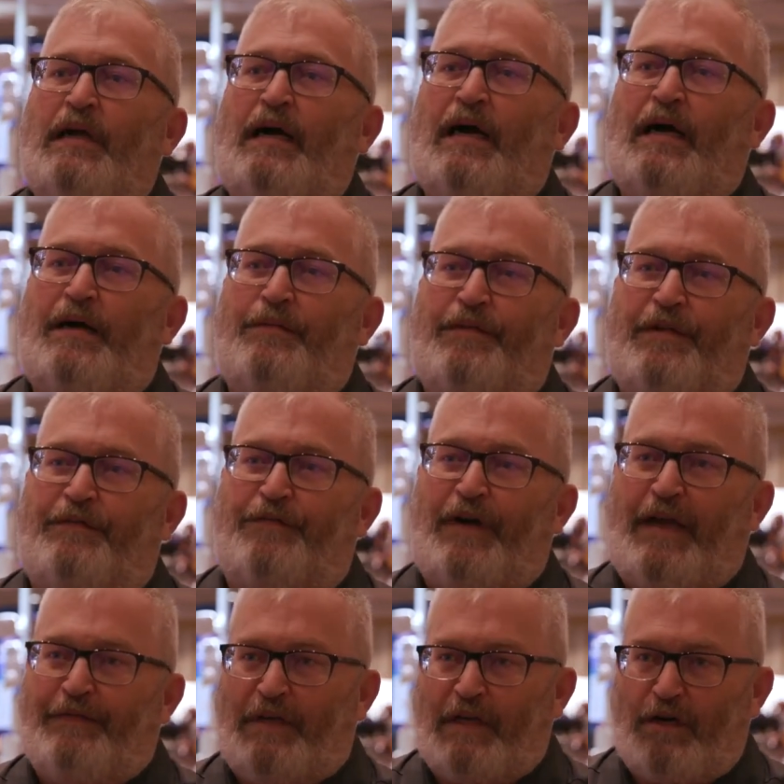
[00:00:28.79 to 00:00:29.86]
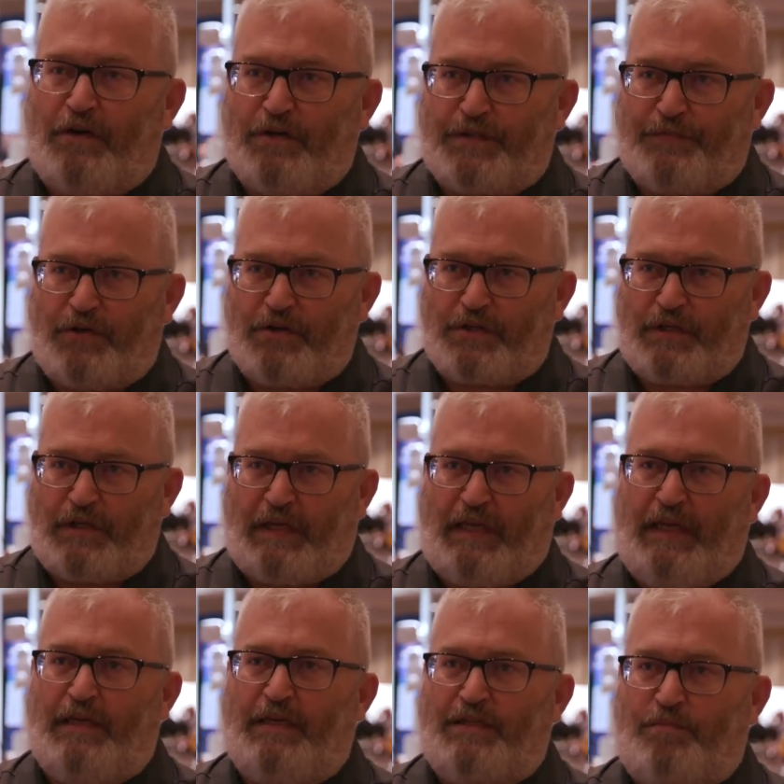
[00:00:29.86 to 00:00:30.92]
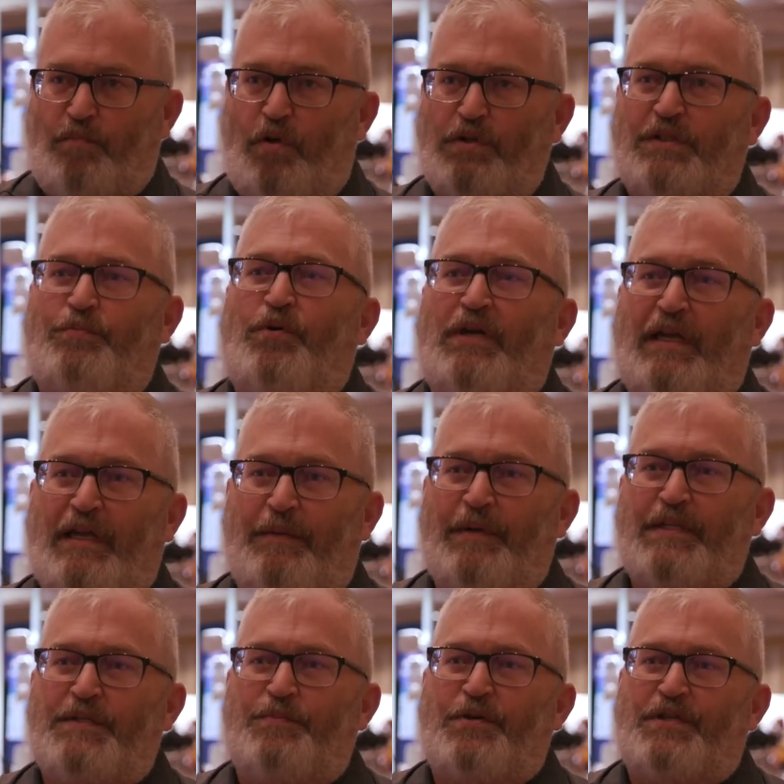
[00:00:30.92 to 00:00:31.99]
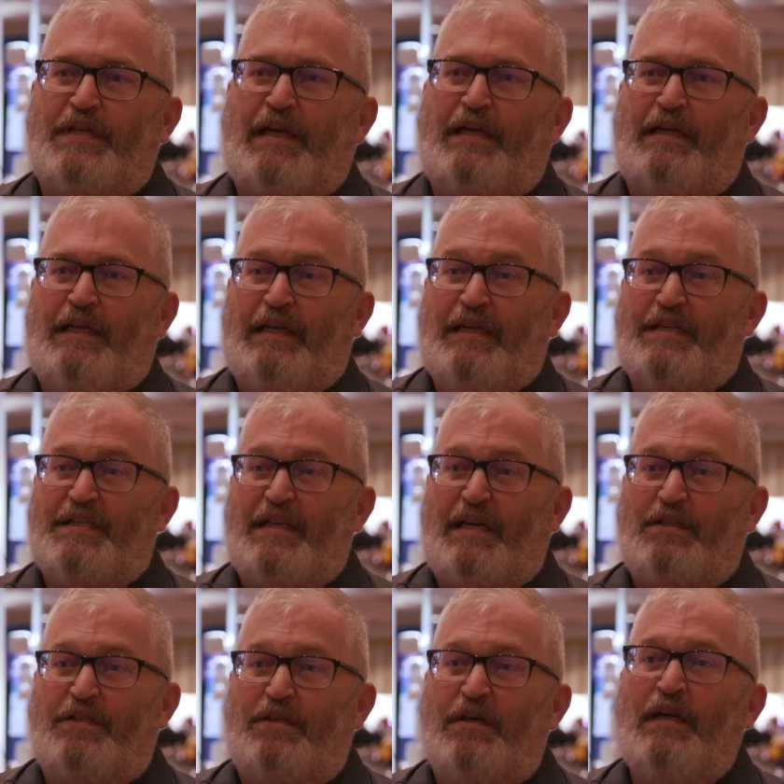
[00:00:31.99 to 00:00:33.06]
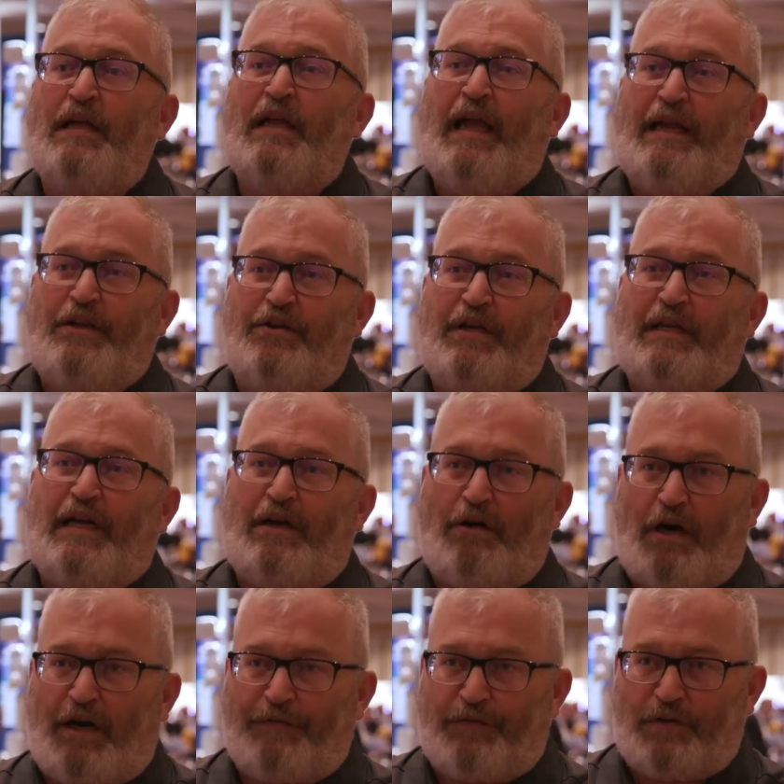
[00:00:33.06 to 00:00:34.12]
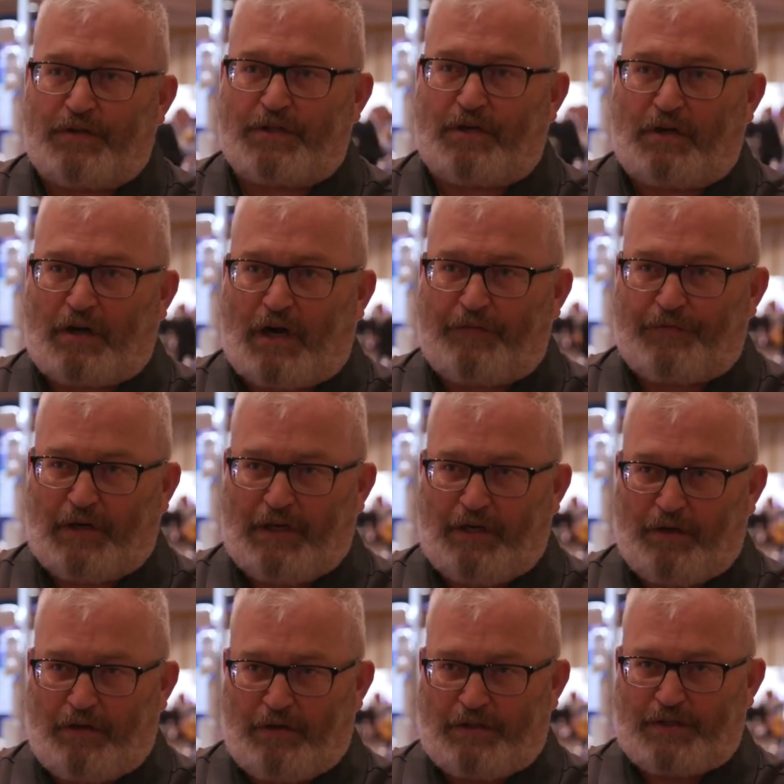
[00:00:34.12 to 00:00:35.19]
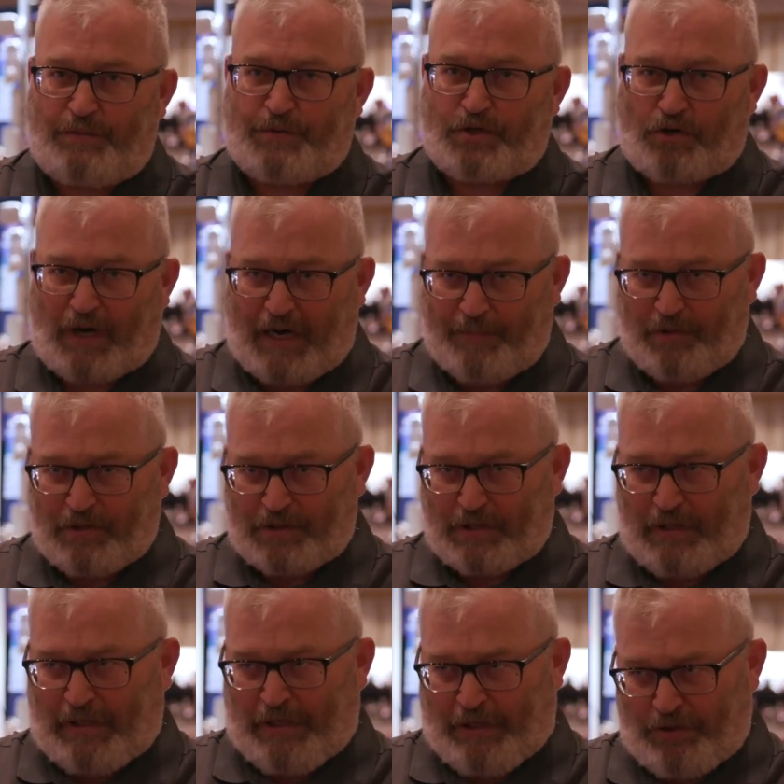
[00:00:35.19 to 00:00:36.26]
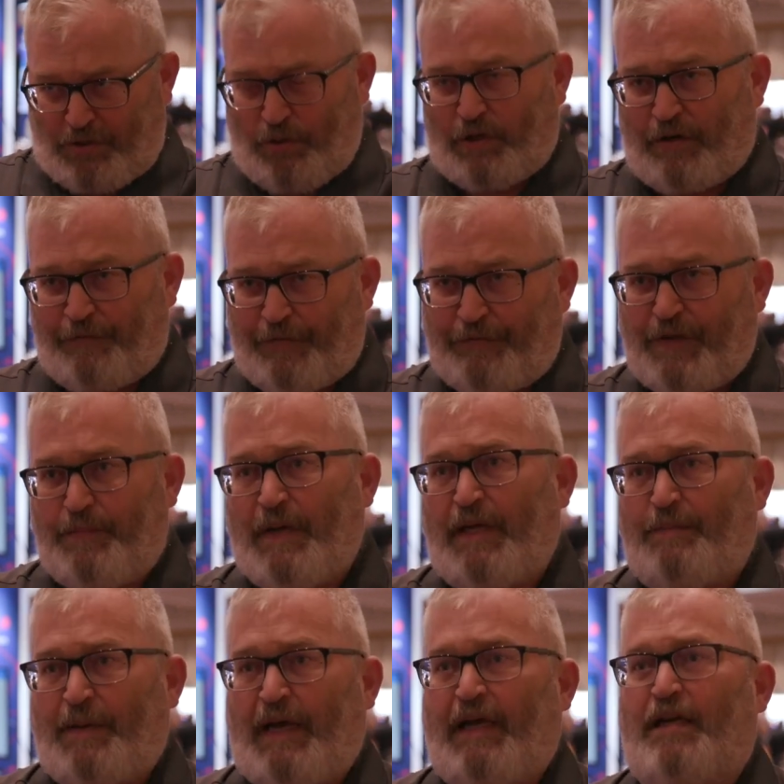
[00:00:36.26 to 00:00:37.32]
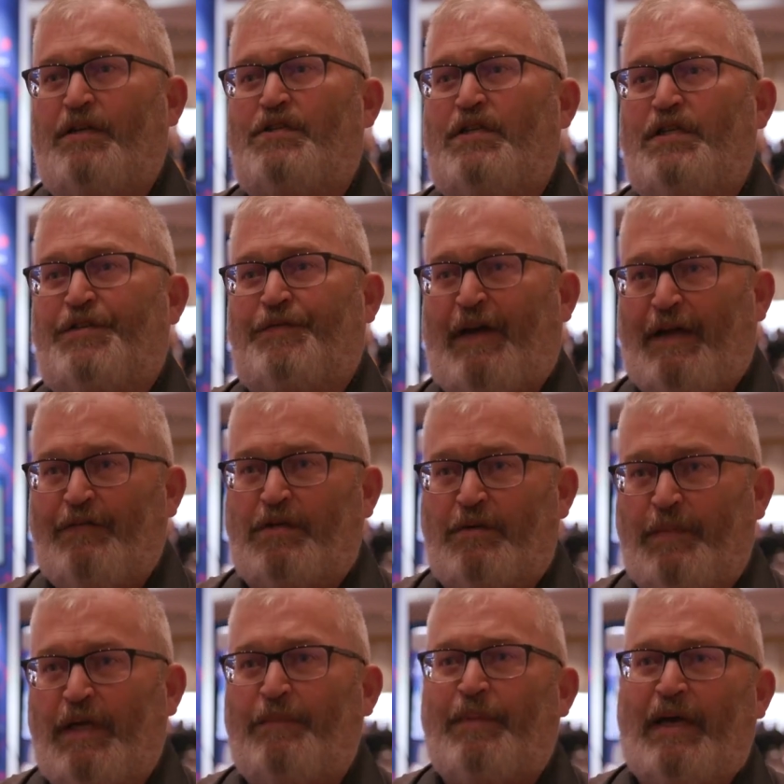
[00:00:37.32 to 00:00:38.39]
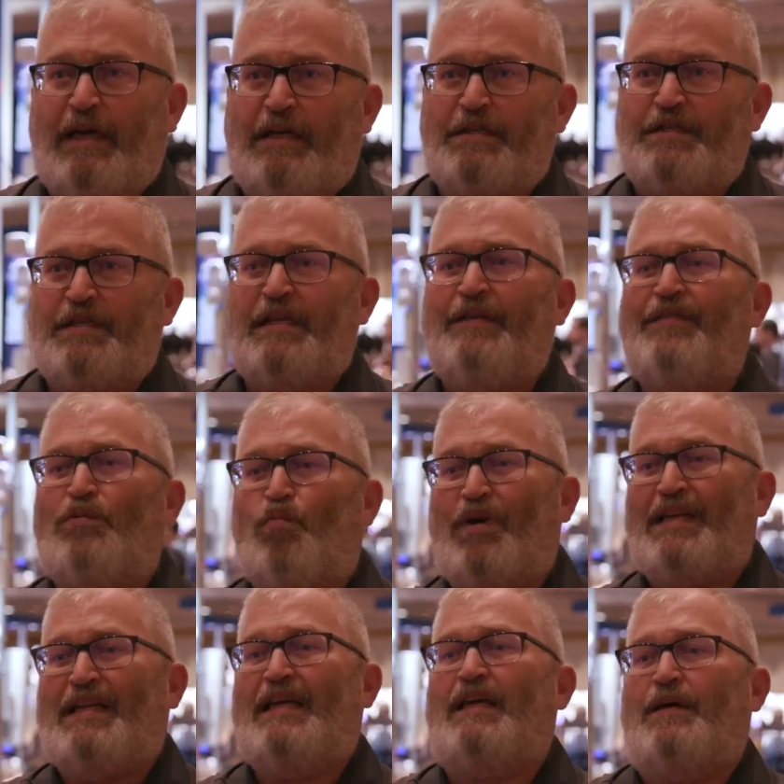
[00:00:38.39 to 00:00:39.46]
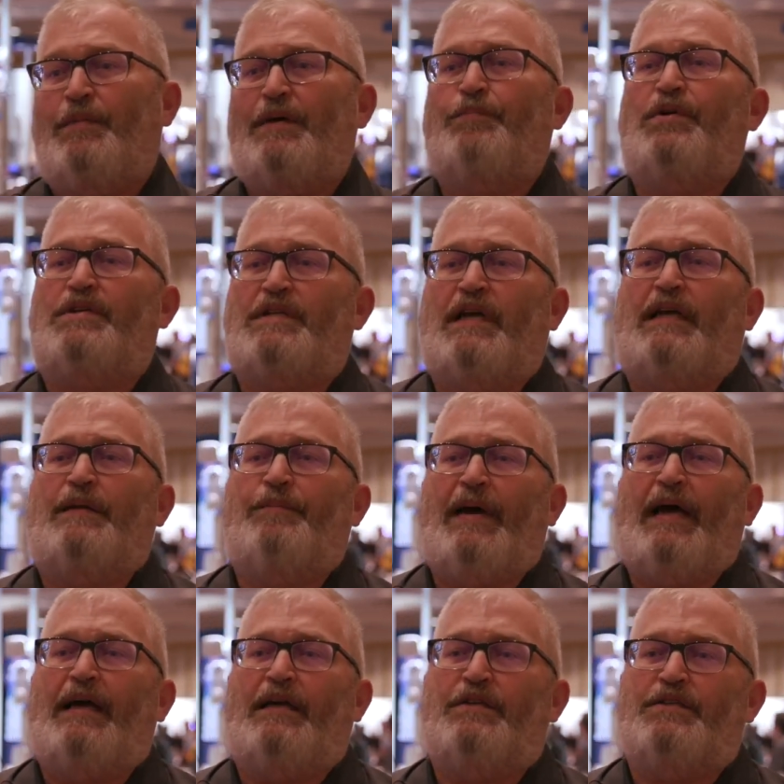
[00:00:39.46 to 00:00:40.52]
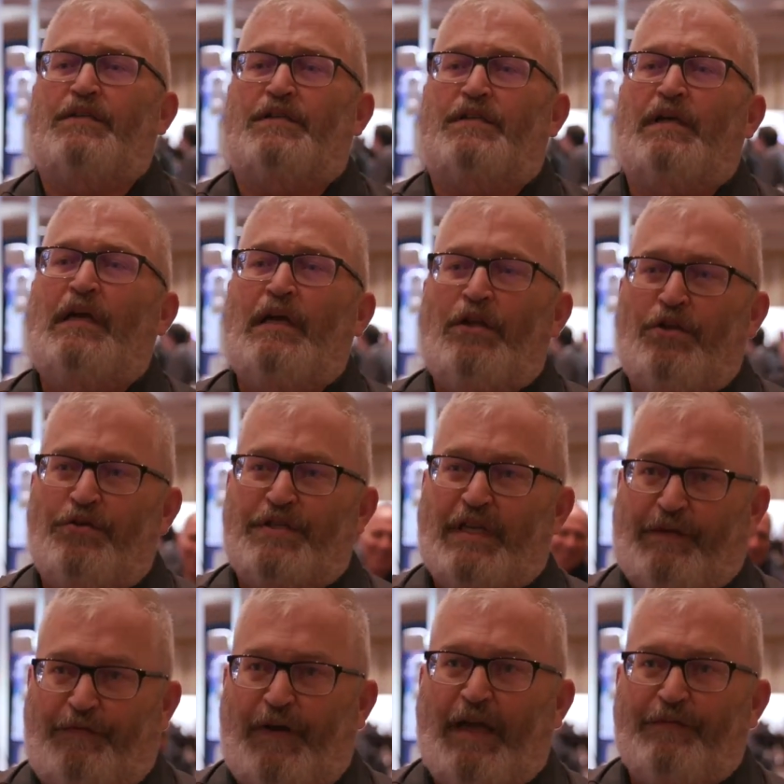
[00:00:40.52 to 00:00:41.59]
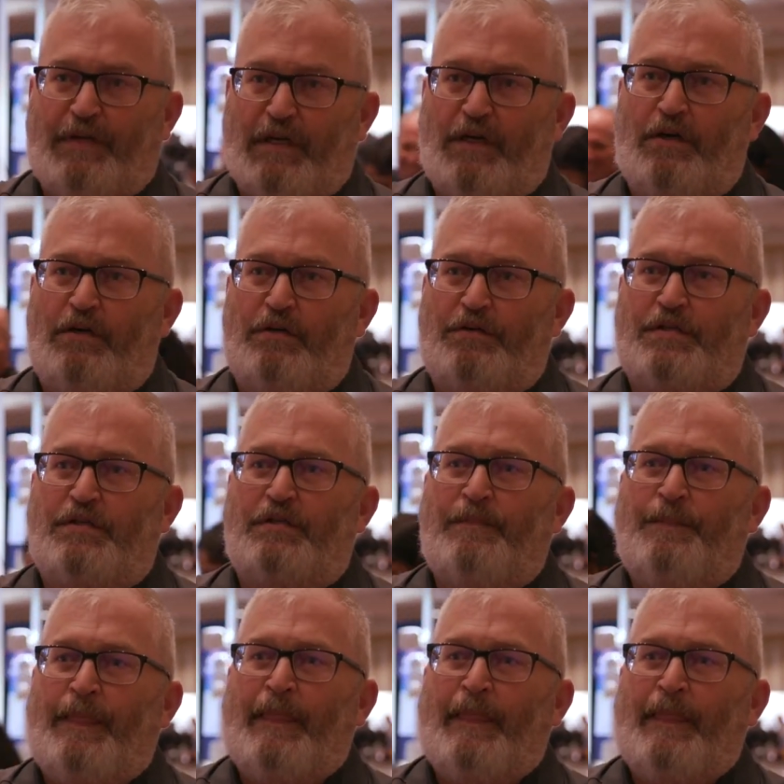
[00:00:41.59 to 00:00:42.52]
Uh, the 5 gigahertz version, again, is multiple gigabits per second in a sector, and you can now offer, start offering your subscribers 250 meg packages, 500 meg packages, even 1 gigabit per second packages using 5 gigahertz.